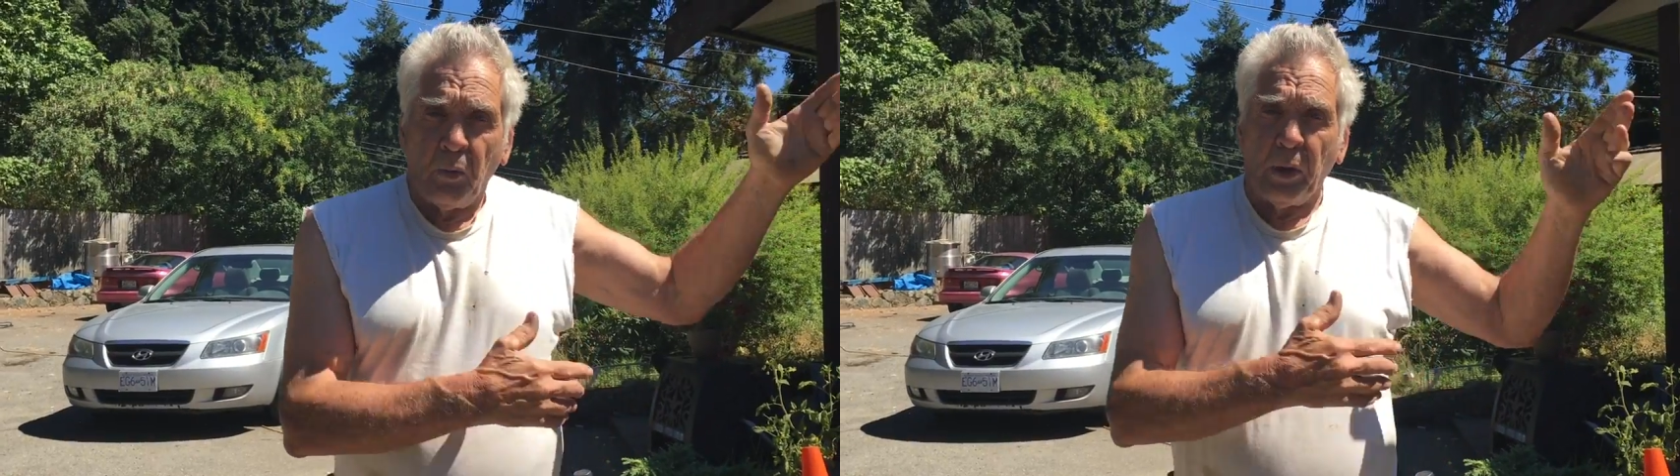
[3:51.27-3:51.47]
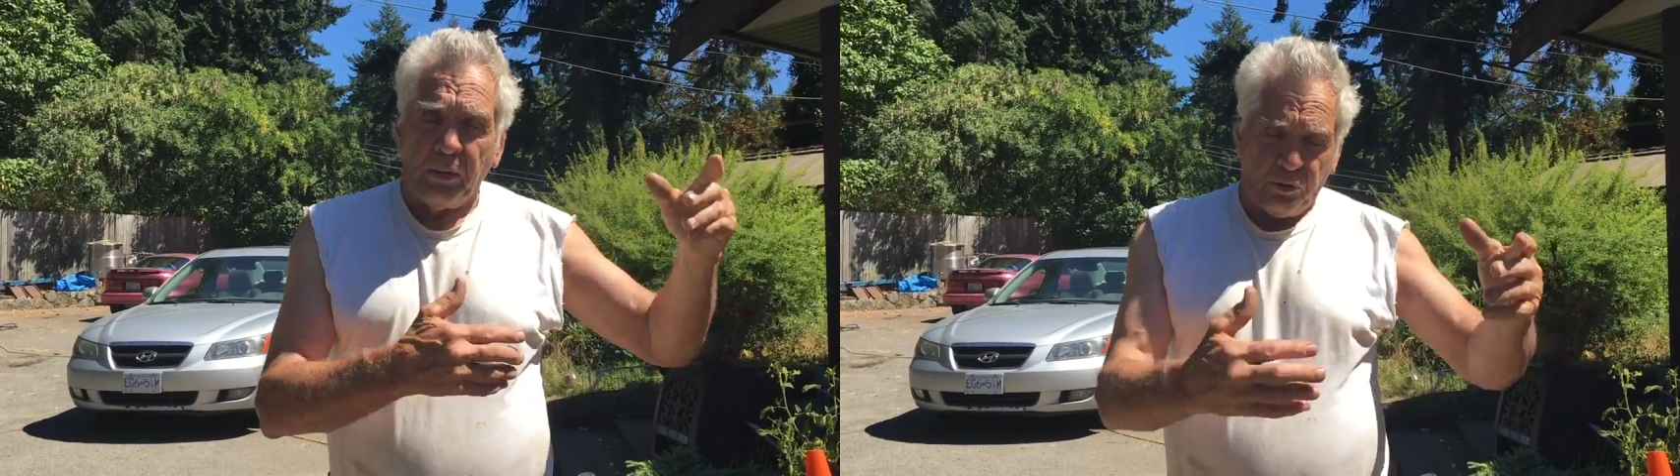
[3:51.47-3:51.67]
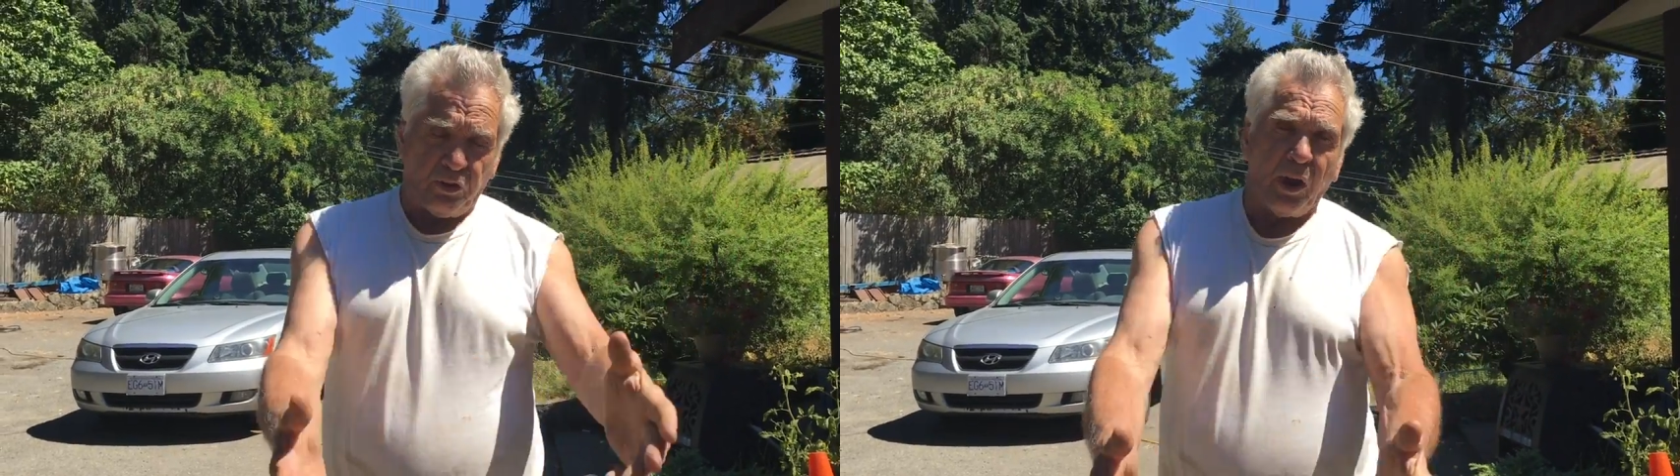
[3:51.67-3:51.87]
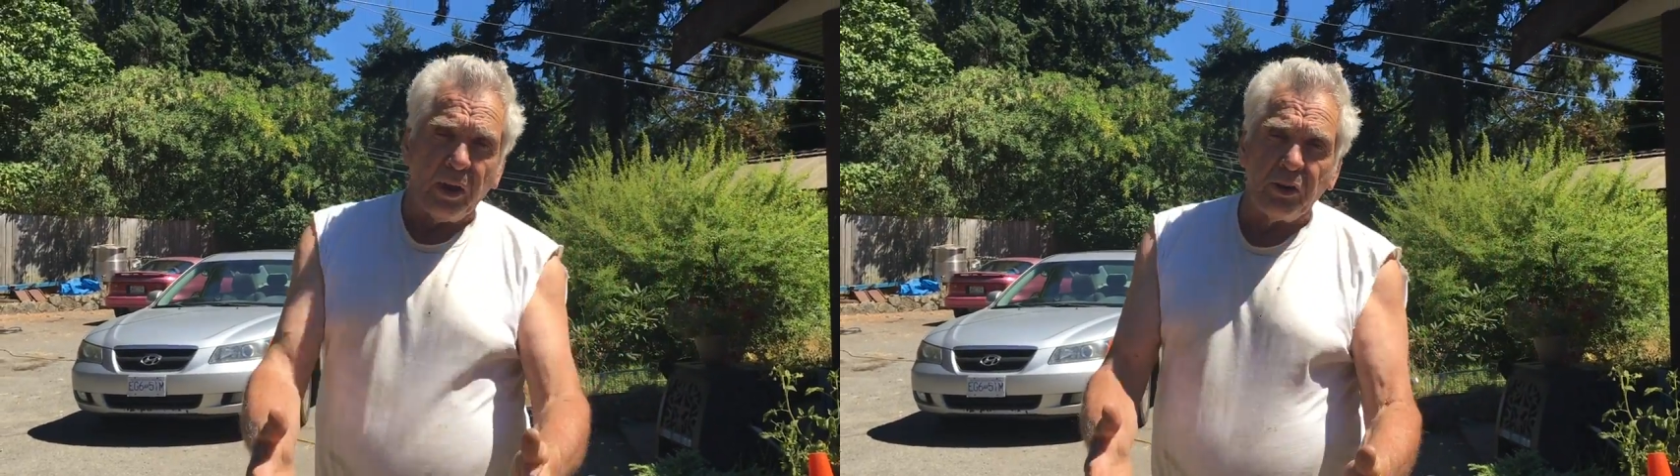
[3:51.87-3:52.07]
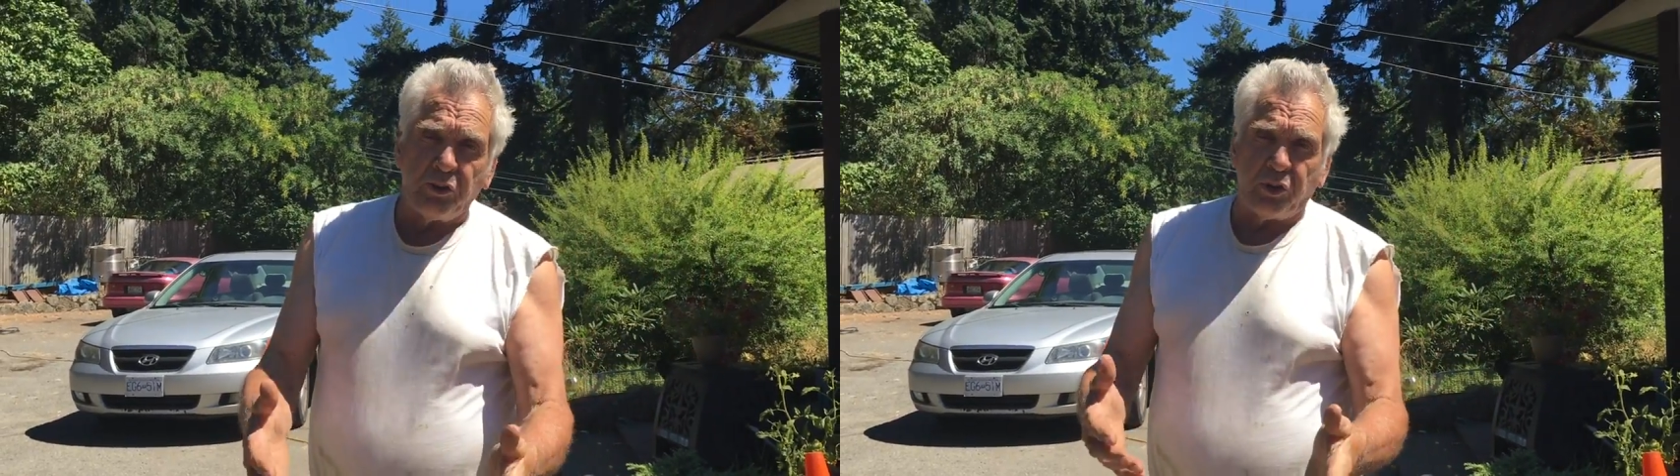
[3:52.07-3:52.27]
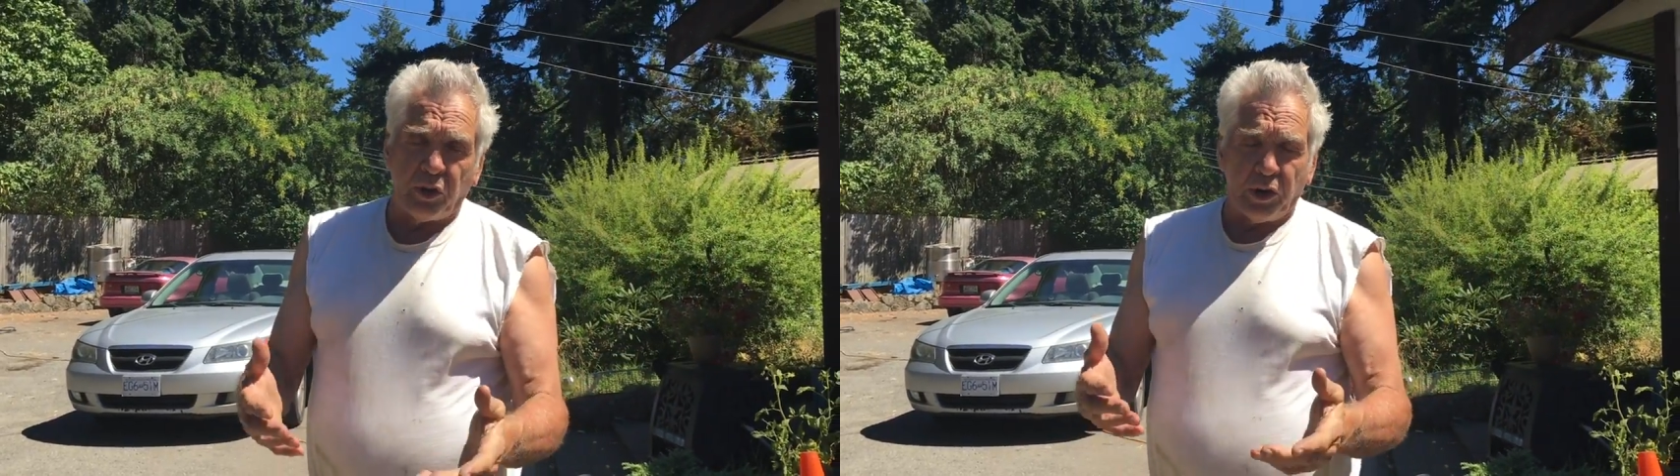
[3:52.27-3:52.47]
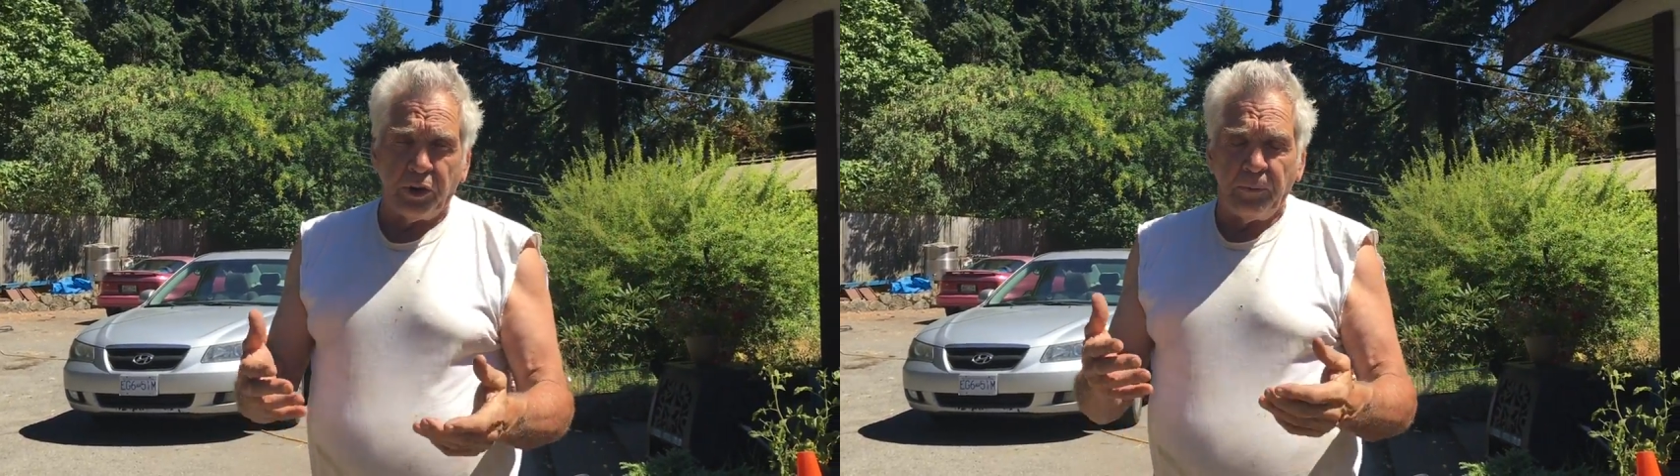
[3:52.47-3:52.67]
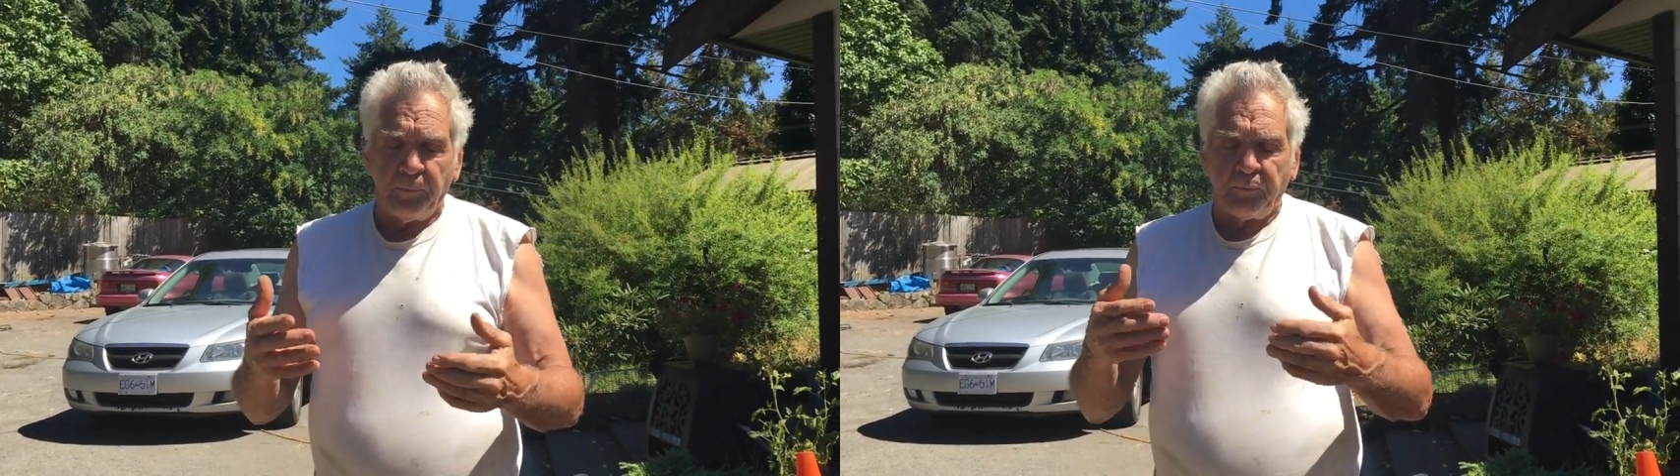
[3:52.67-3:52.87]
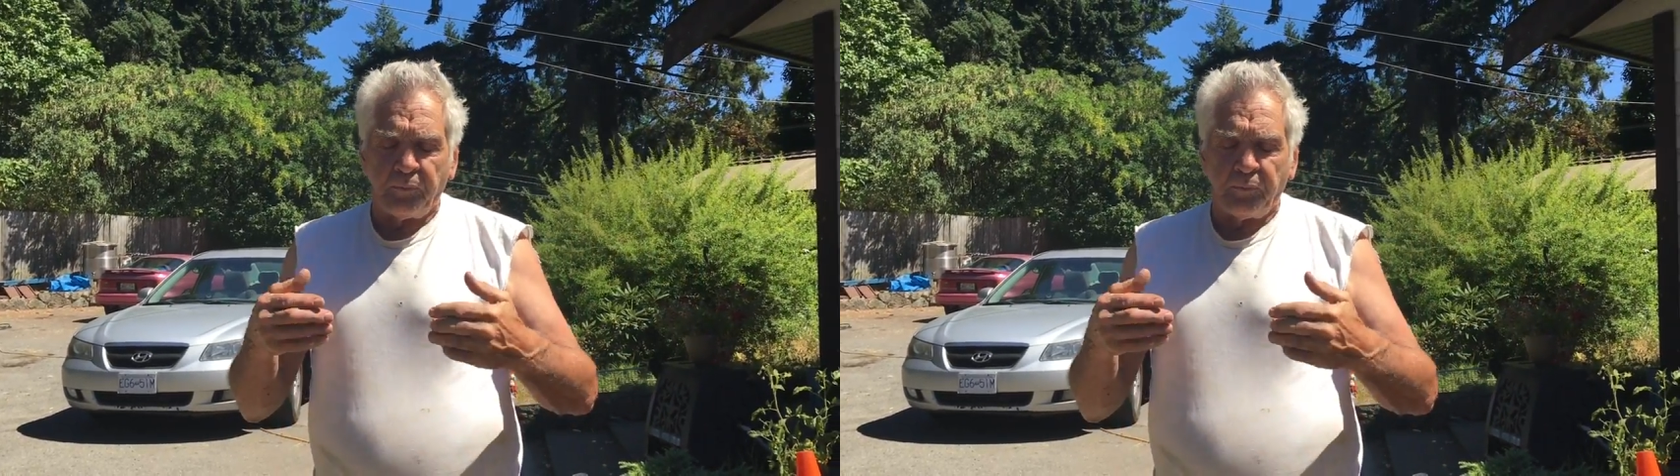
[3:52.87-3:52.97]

It's still insured.